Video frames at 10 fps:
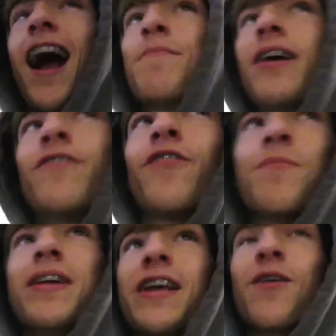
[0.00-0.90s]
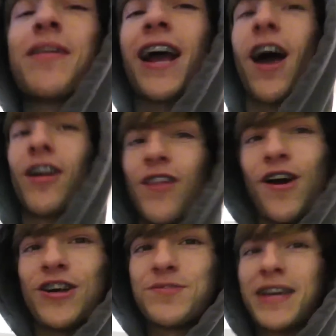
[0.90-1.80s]
I paid for a medium and I got a
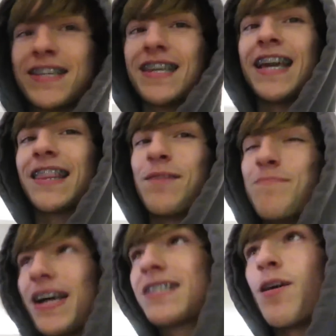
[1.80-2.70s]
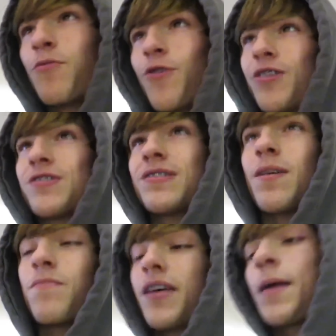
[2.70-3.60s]
large because like they mixed up orders or
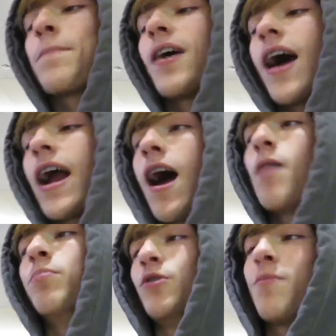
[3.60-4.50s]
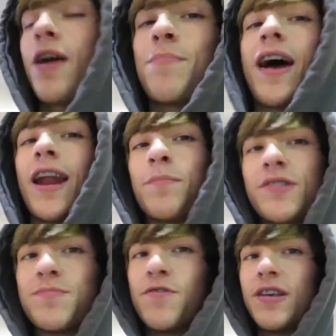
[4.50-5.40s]
something, but I got a blueberry pineapple
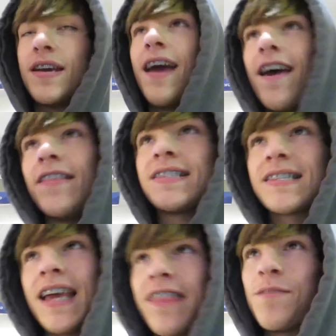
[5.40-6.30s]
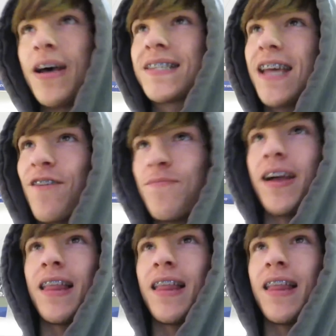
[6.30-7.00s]
smoothie and this is like the best day of my